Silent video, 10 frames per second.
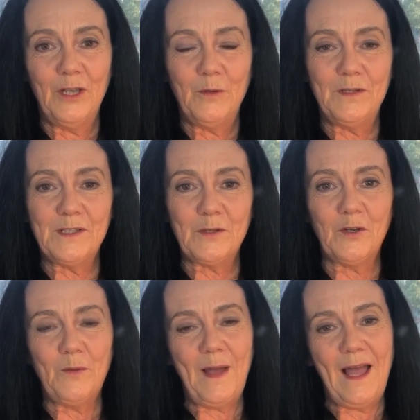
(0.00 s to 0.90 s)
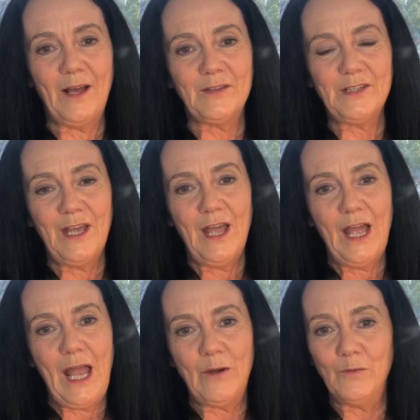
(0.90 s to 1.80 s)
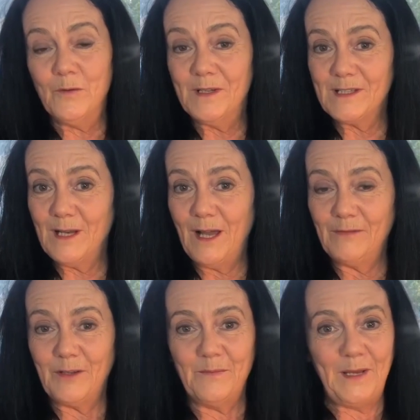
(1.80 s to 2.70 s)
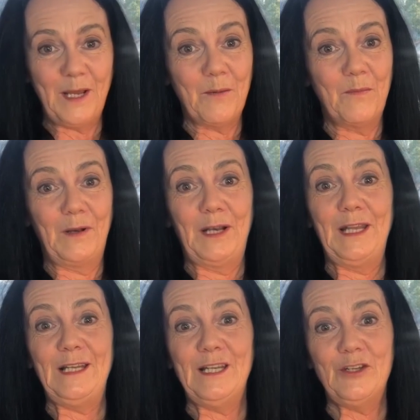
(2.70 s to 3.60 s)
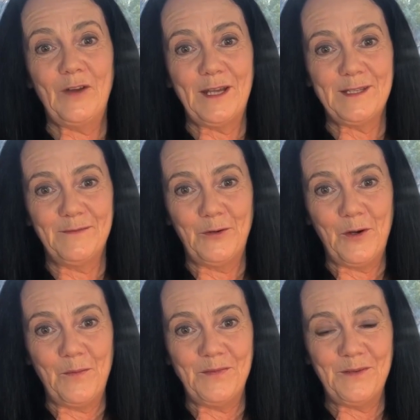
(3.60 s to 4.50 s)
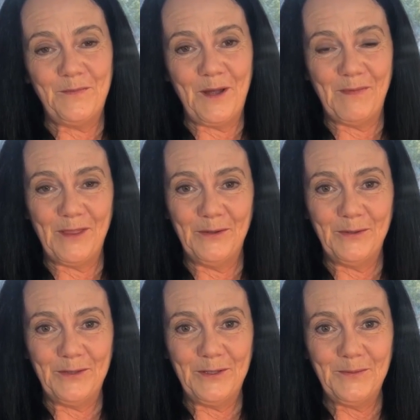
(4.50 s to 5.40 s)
which is all about how a woman's life can be completely transformed by motherhood.